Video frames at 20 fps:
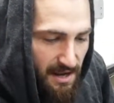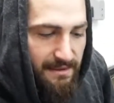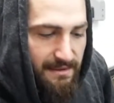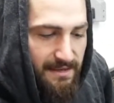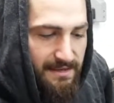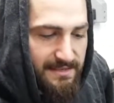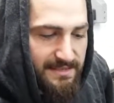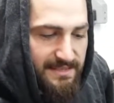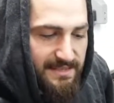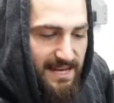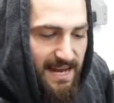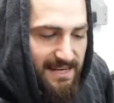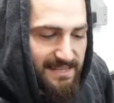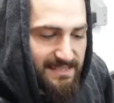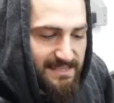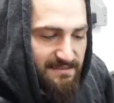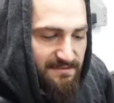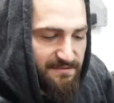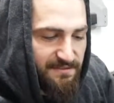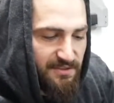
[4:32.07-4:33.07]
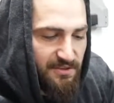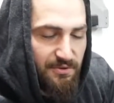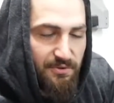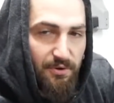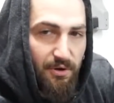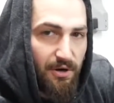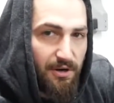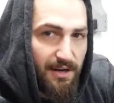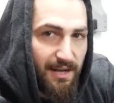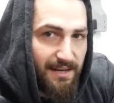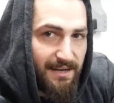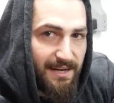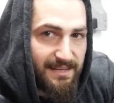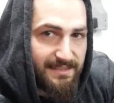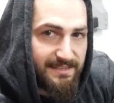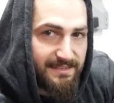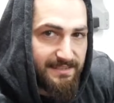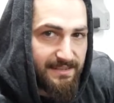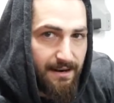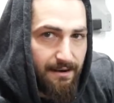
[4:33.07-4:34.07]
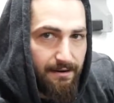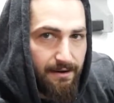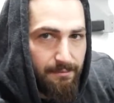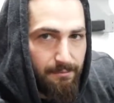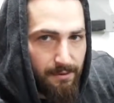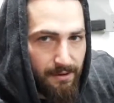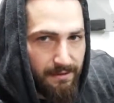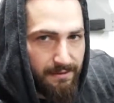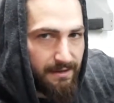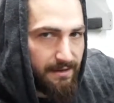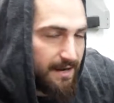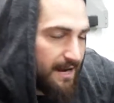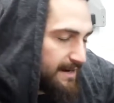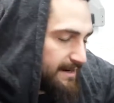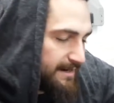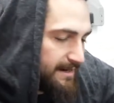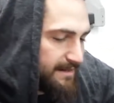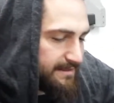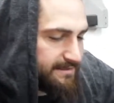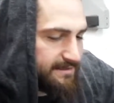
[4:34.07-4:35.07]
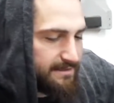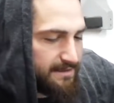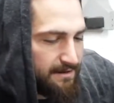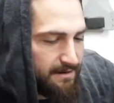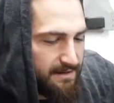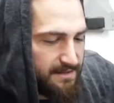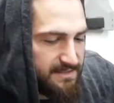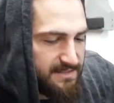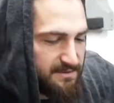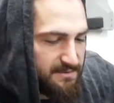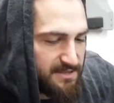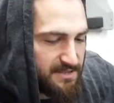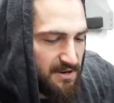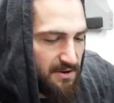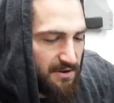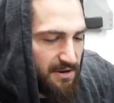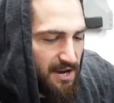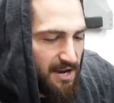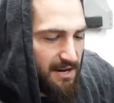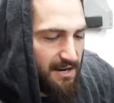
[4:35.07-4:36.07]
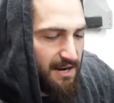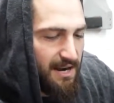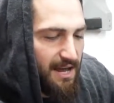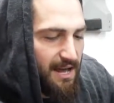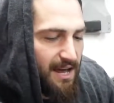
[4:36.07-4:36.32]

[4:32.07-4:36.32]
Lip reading: These next few are not necessary, but they're kind of necessary to see what's going on.